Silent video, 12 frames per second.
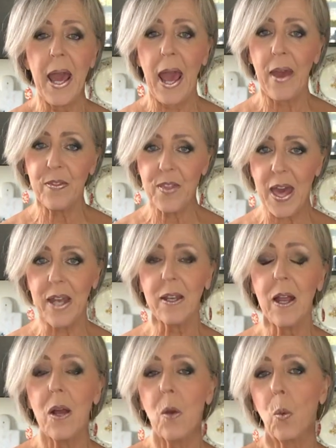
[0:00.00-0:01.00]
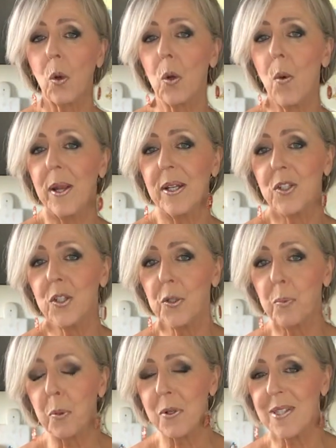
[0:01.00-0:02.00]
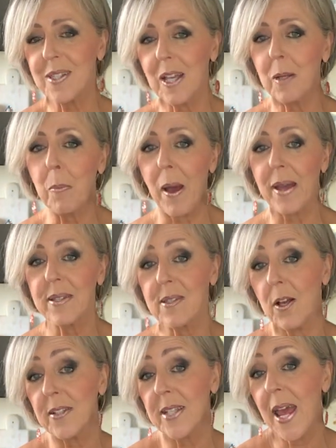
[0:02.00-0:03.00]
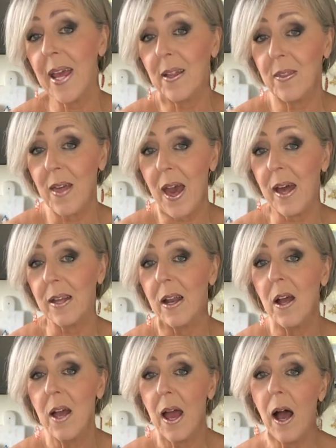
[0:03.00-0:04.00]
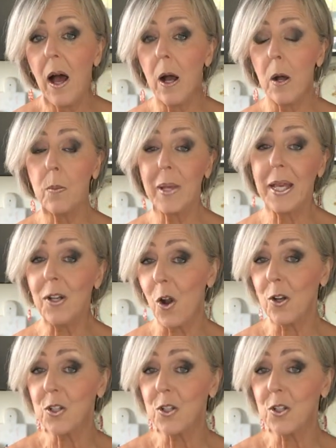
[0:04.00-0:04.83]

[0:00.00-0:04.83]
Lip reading: And then we're going to proceed by sauteing that in our